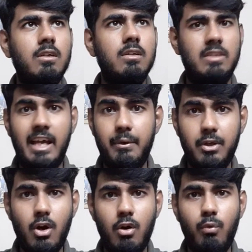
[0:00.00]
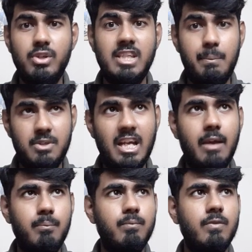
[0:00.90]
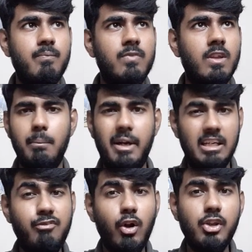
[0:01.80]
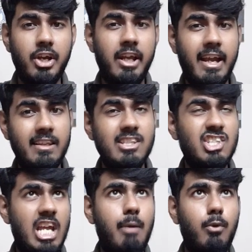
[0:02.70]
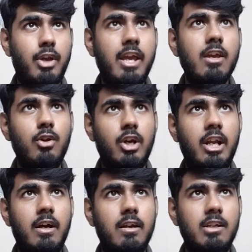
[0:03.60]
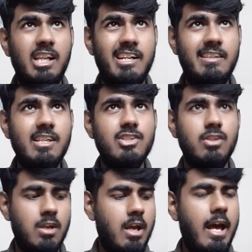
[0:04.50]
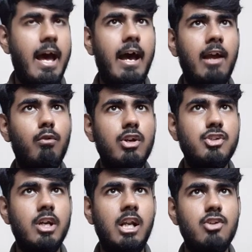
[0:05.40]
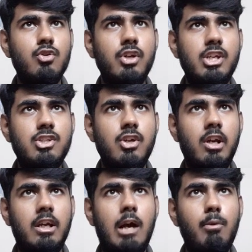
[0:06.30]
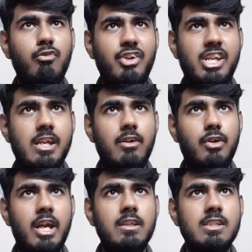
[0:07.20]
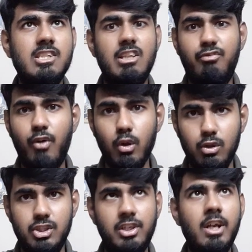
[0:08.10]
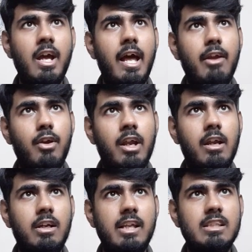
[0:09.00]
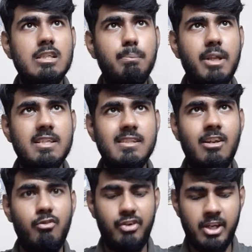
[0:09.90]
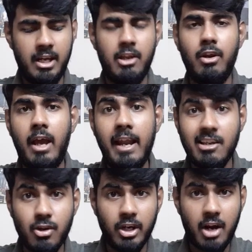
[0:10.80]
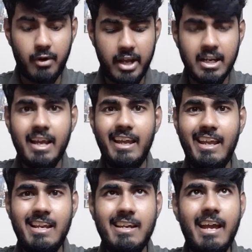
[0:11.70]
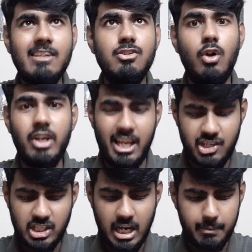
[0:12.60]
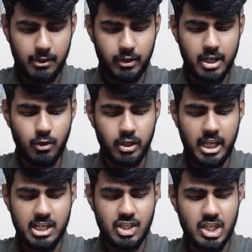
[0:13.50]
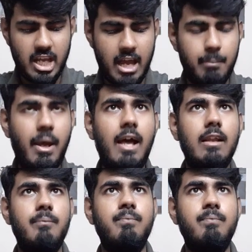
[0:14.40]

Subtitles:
There we go, we save time. By default, you're gonna get this tab, okay. You're gonna delete this. And what you're gonna do is you're gonna come over here, okay, this is the folder. You're gonna click this plus sign over here and you're gonna write index.html, okay, .html